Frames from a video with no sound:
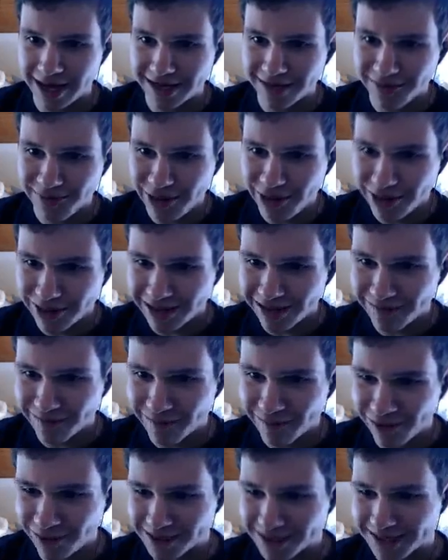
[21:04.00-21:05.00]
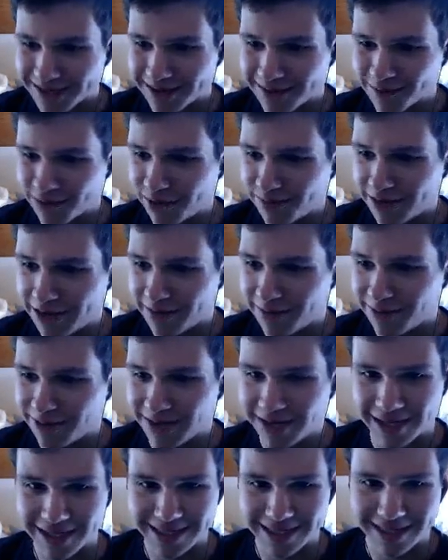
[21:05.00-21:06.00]
about that part is that I'm going to be able to
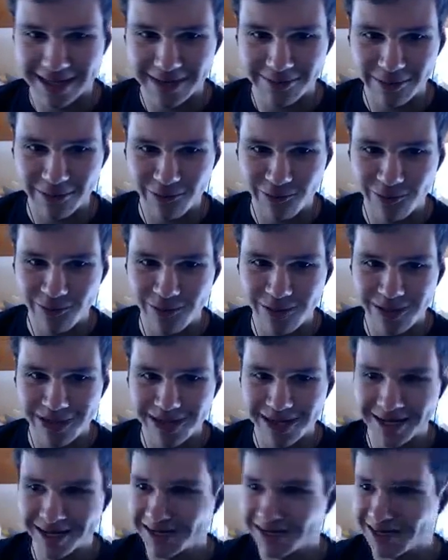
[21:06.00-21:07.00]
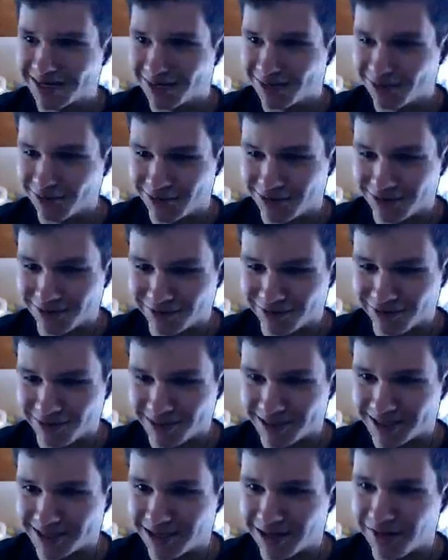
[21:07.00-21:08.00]
like set up a really nice studio for
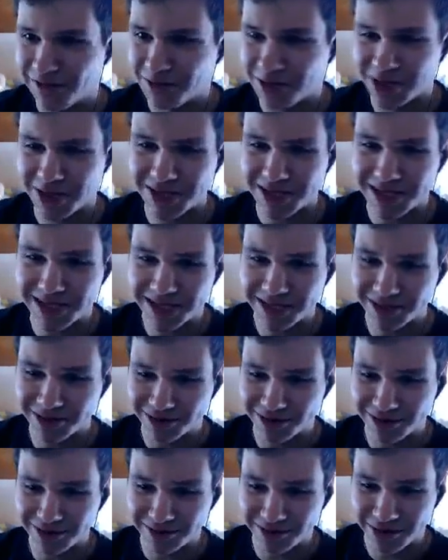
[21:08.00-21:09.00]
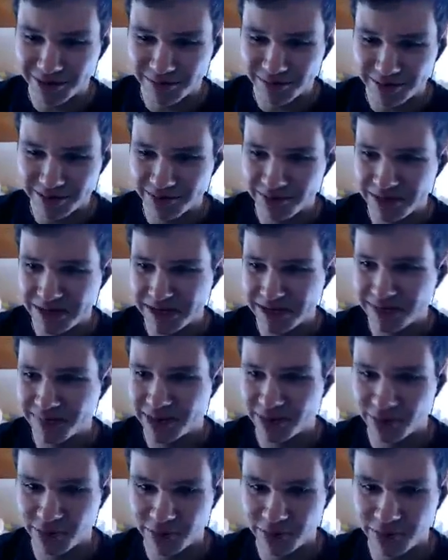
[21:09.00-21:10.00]
myself. I'm just, just not going to be me in
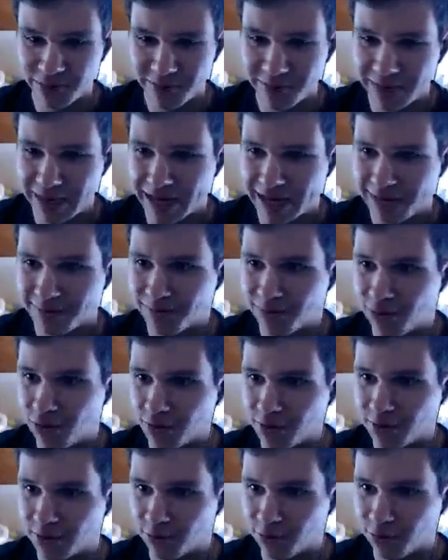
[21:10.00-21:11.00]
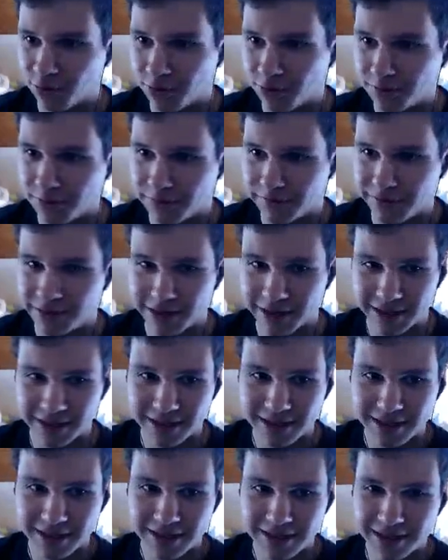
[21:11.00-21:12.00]
my lame, boring room with like
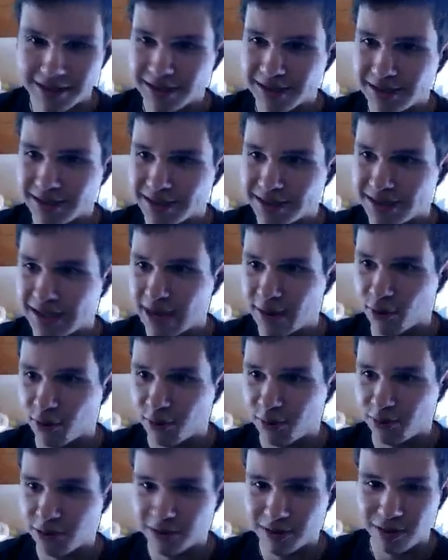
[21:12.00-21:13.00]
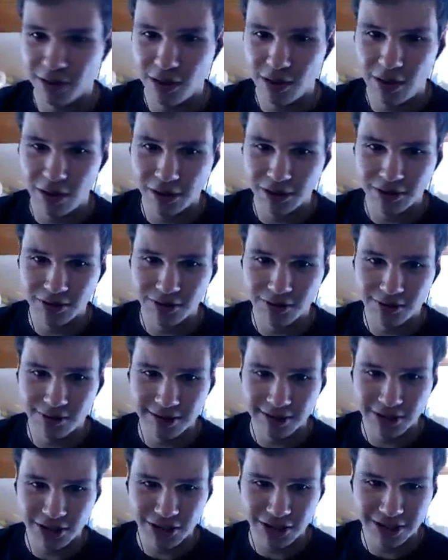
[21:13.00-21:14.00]
terrible audio
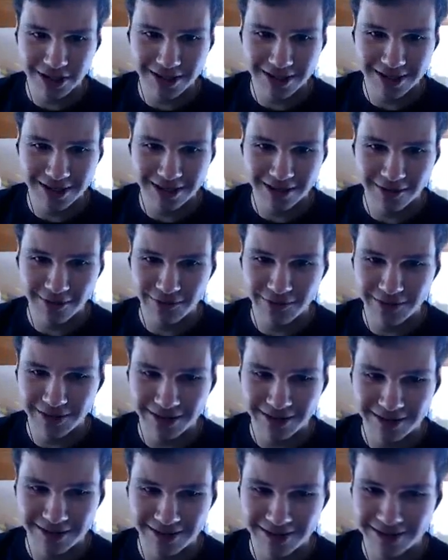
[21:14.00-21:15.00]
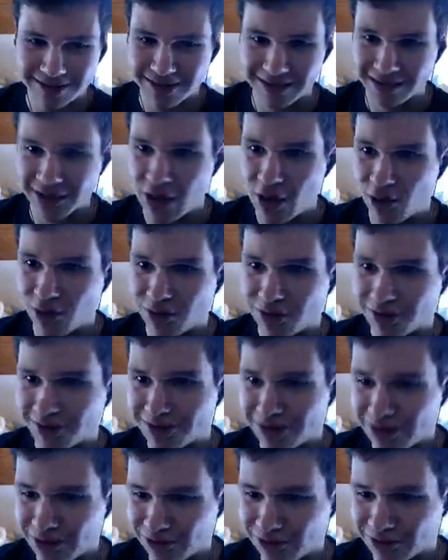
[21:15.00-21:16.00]
and shit and everything. Like no,
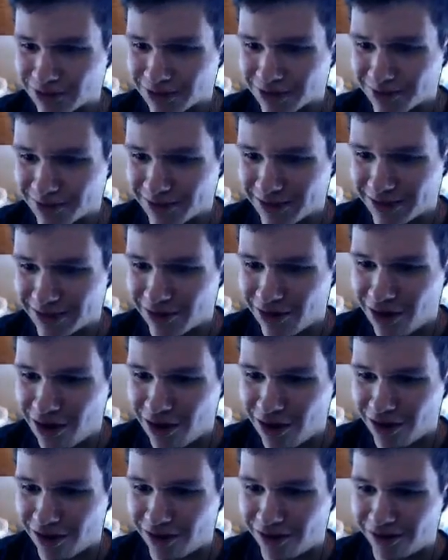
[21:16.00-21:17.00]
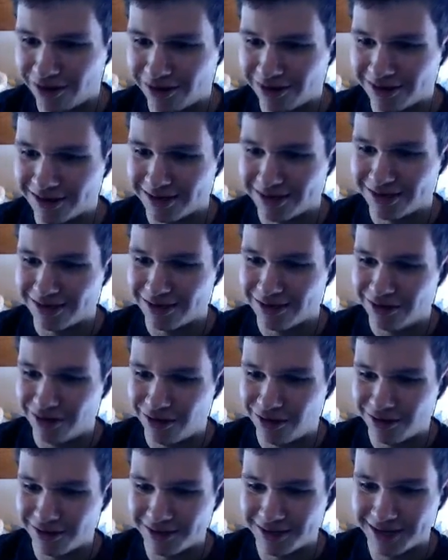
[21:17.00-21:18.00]
no, it's going to be all,
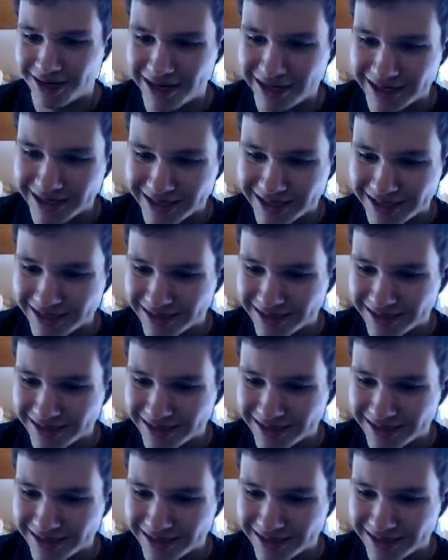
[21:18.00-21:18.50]
all nice